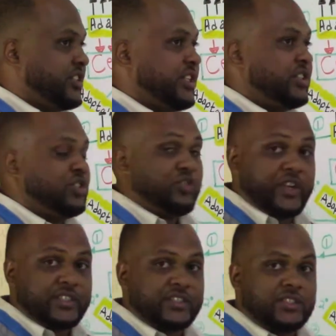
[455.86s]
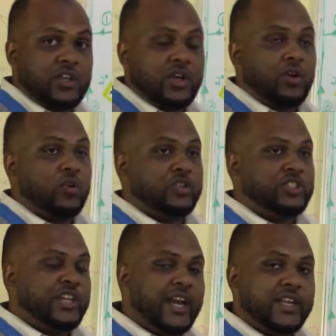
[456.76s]
stress or
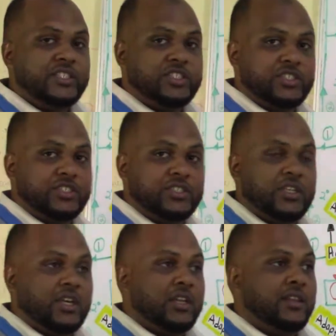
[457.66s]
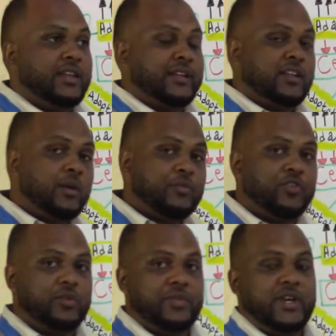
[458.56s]
challenges that come
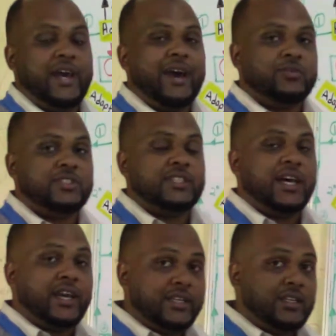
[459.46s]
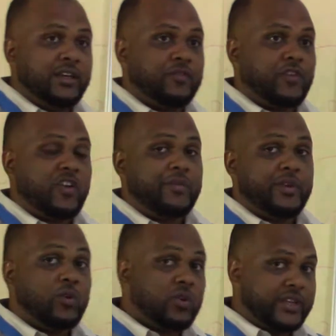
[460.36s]
from the outside
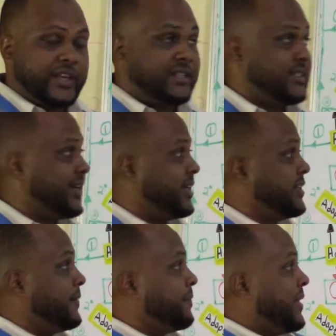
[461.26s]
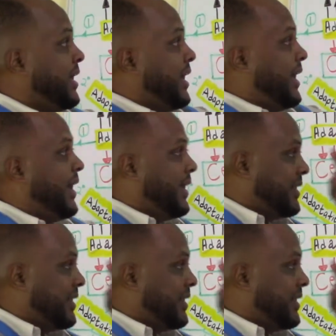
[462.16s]
environment or the inside. And